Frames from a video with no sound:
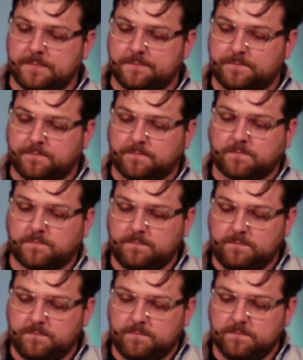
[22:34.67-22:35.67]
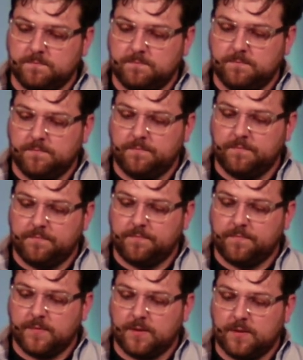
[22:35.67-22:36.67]

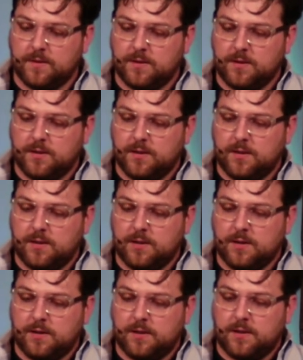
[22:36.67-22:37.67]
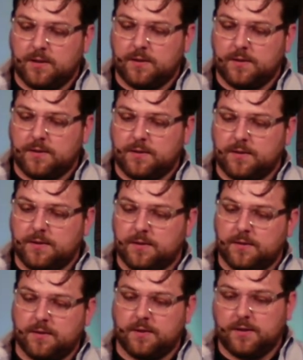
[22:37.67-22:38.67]

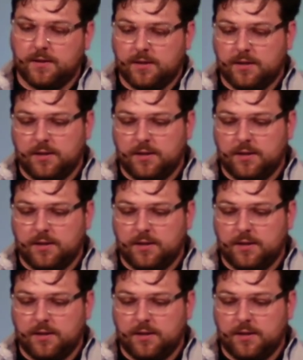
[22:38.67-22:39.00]
(no one is talking)